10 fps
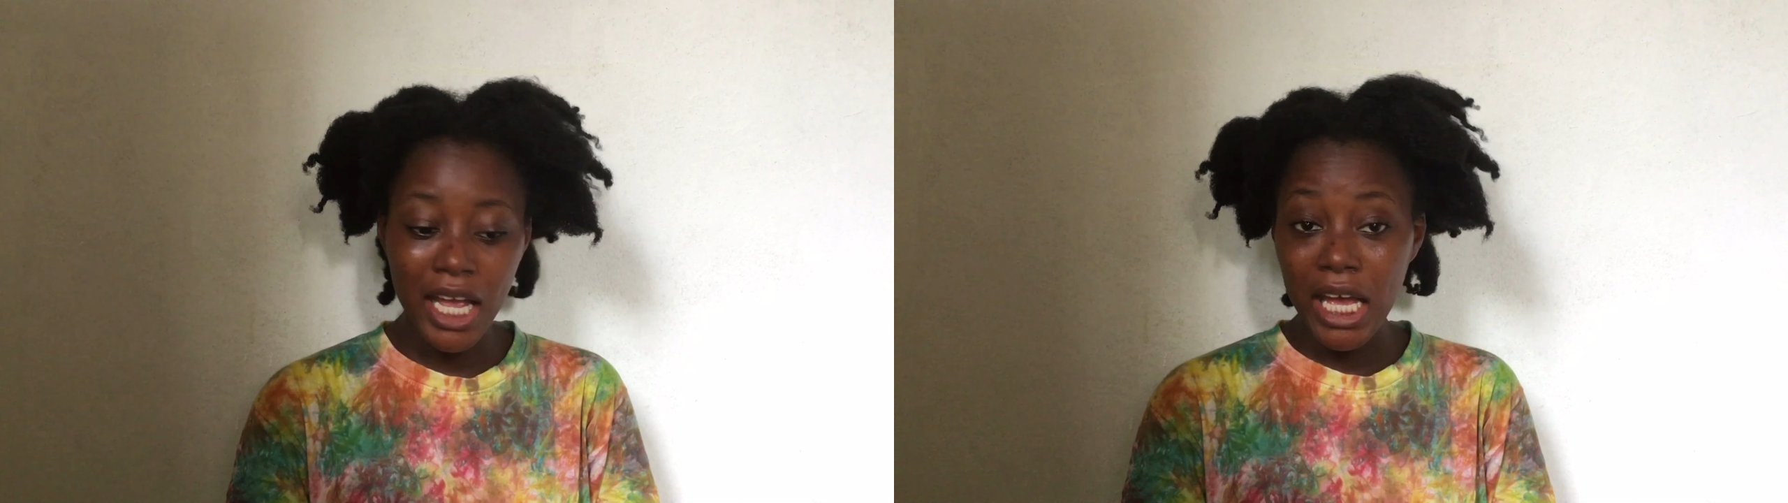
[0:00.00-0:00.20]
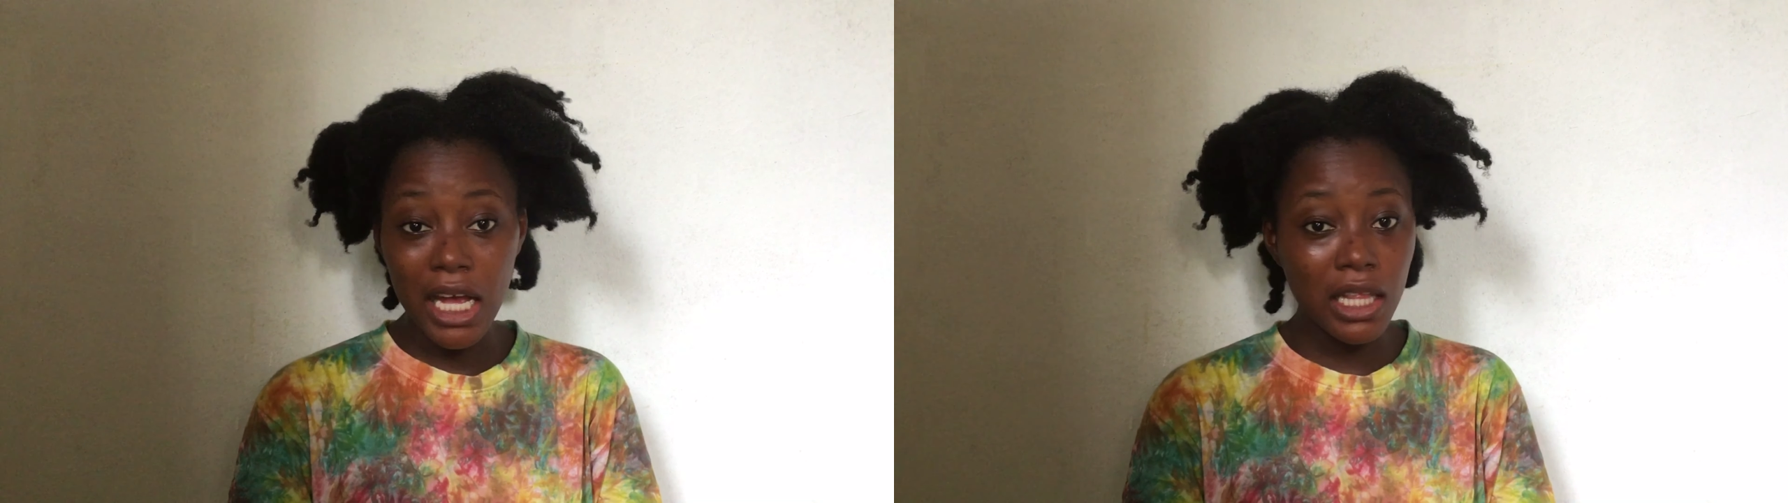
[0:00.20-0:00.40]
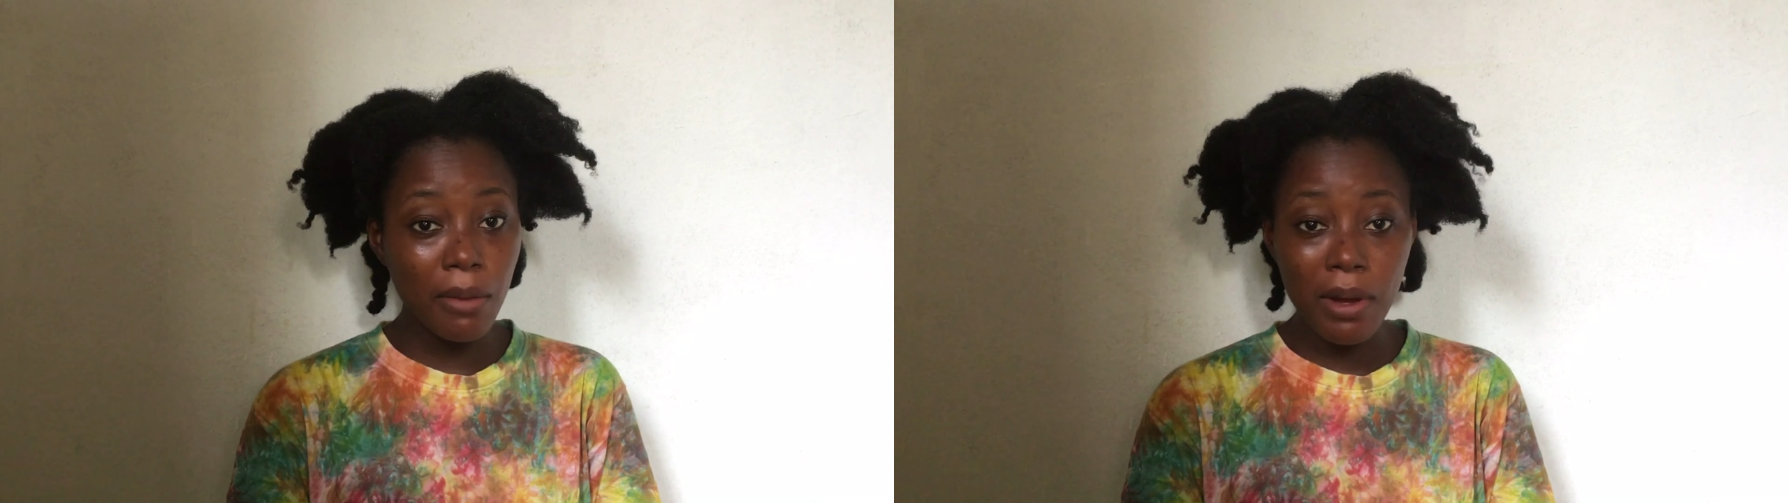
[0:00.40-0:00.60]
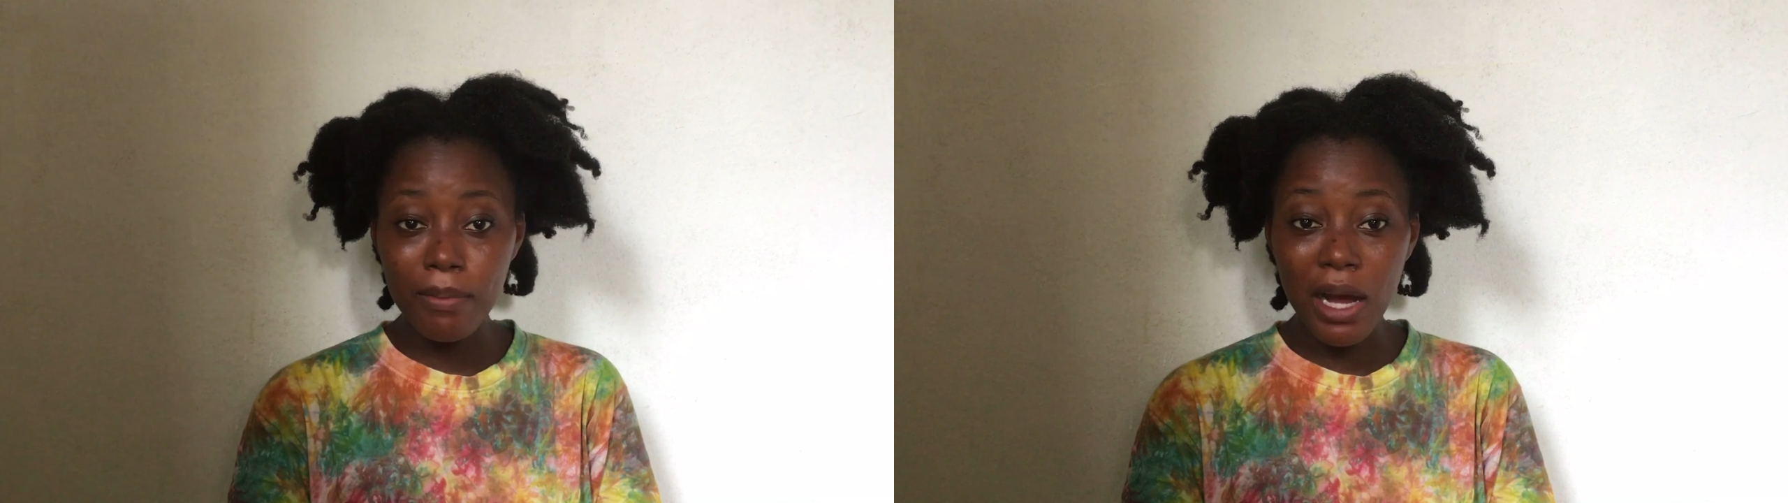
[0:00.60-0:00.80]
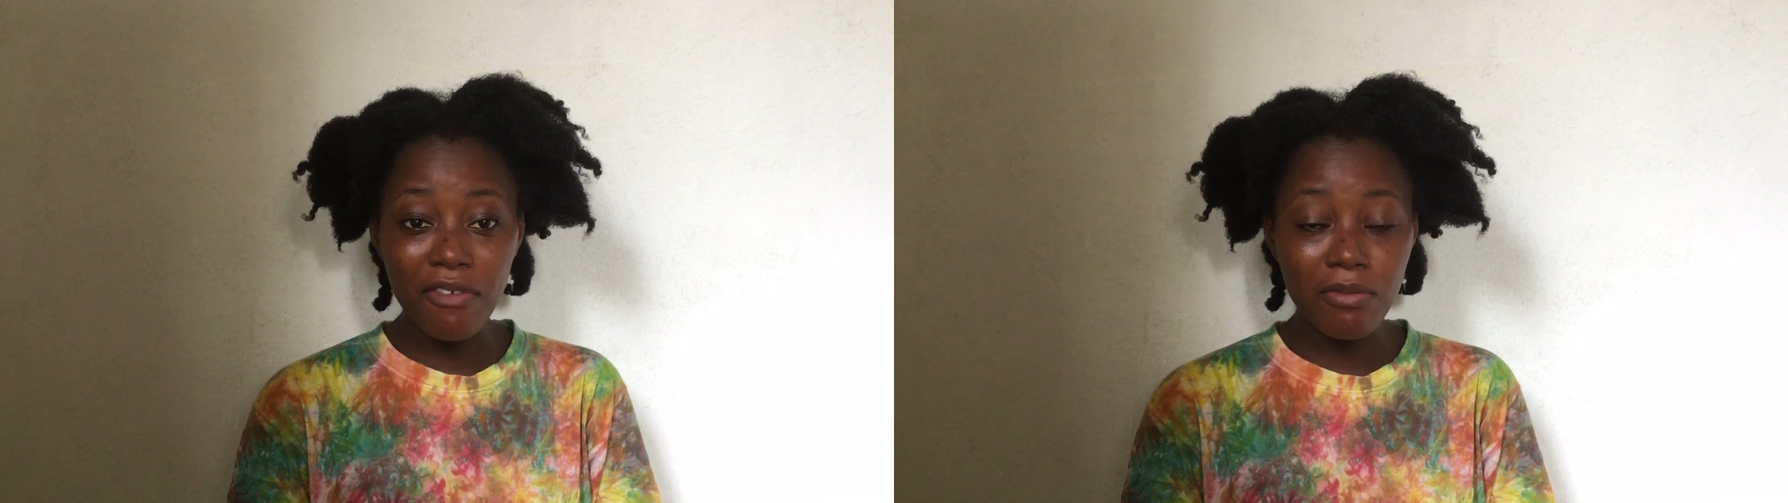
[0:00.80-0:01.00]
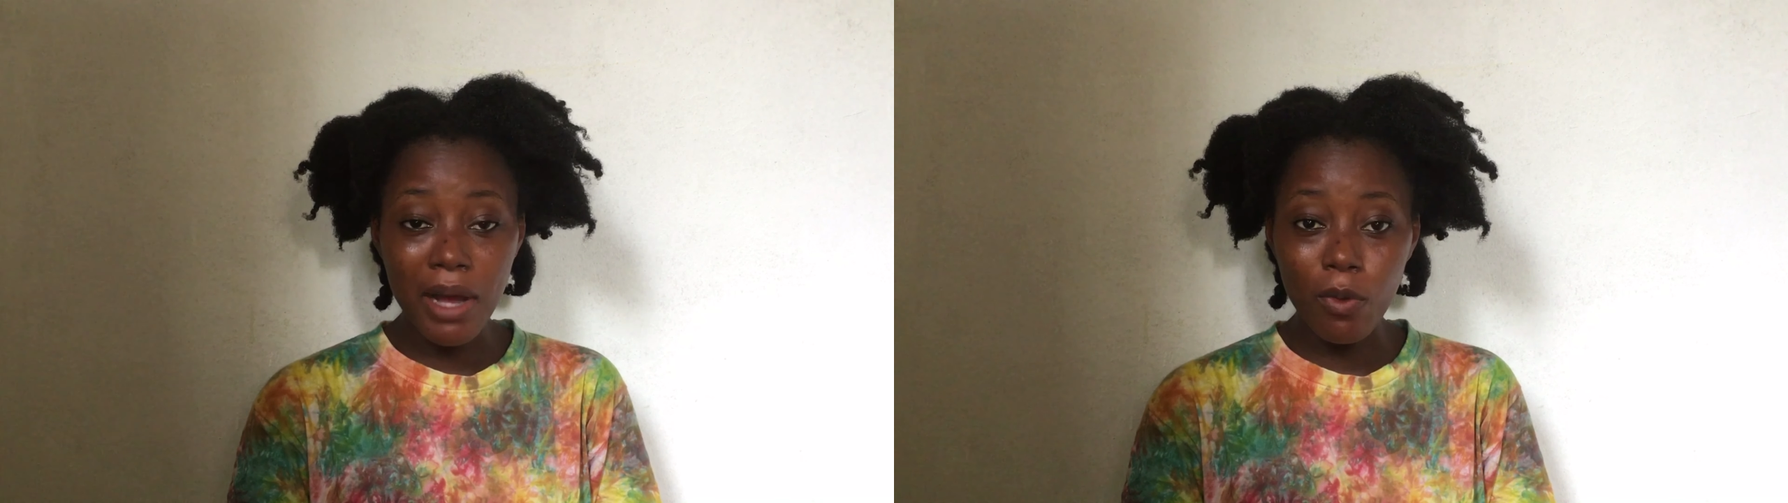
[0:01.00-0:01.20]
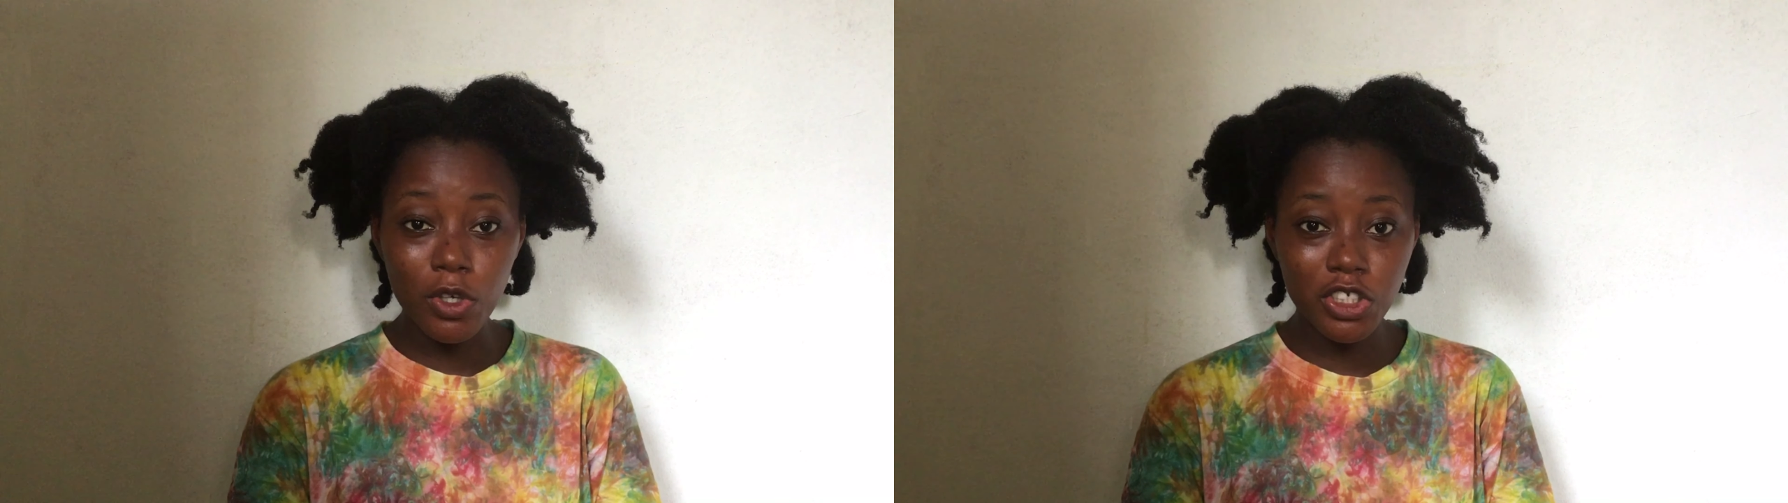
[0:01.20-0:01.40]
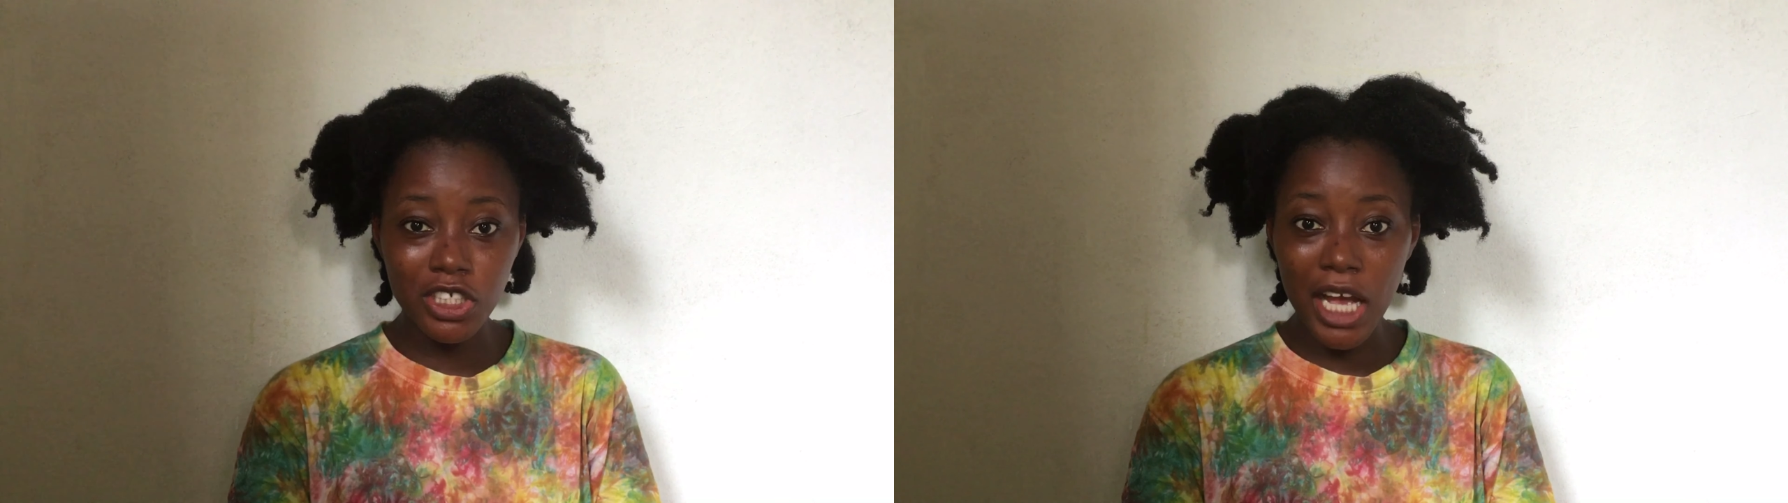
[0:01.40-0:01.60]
Anytime I'm having my wash day,